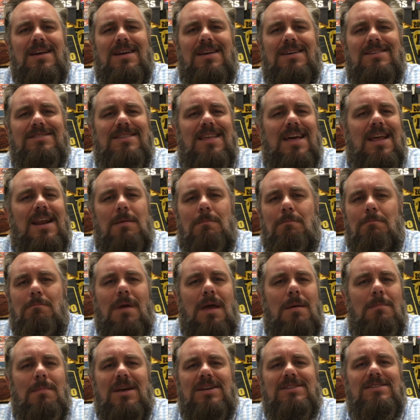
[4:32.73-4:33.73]
is that it
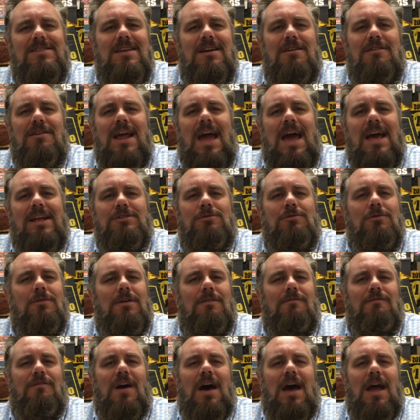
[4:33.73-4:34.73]
mimics their natural
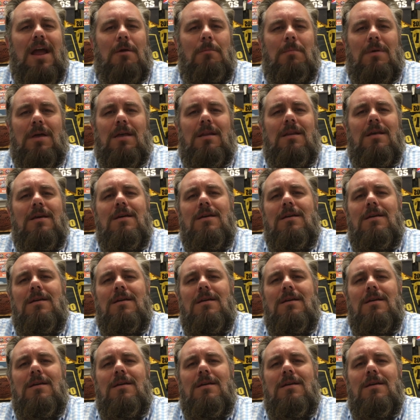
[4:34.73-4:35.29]
environment.